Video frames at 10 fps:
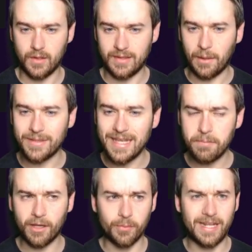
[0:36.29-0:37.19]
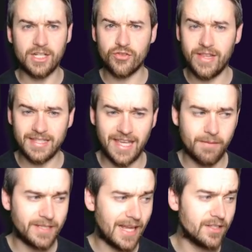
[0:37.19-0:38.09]
Now, we did pick up an injury in this
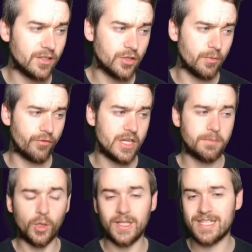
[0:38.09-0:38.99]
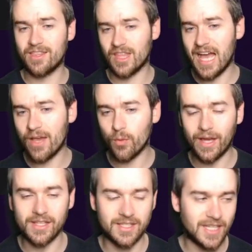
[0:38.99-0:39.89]
game. Denzel Dumfries pulled his thigh
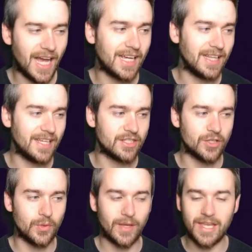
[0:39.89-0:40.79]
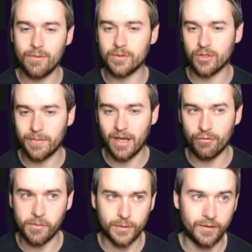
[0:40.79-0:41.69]
whilst tackling, so he was going to be out
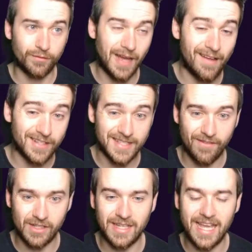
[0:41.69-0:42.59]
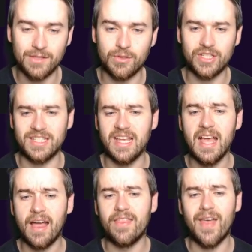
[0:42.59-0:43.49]
for between 5 to 7 days, which isn't
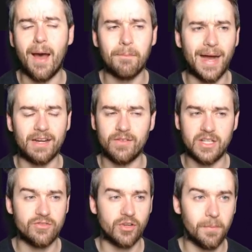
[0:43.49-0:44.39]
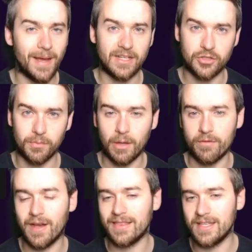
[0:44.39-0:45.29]
that bad of an injury compared to some that
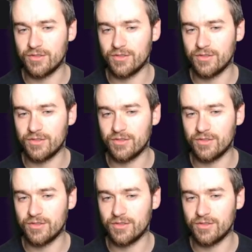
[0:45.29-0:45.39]
we've had this